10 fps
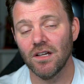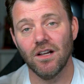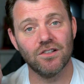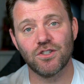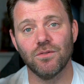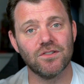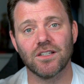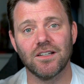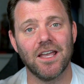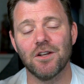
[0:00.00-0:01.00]
a service
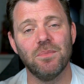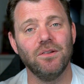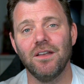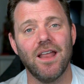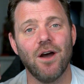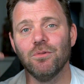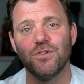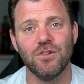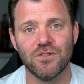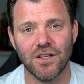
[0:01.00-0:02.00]
like Accountability Now or do
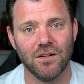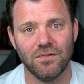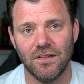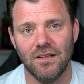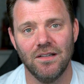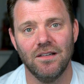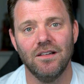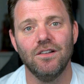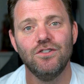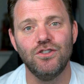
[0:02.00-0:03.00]
it yourself,
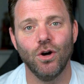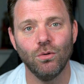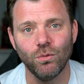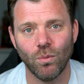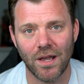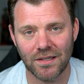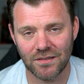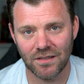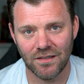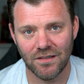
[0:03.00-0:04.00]
don't wait.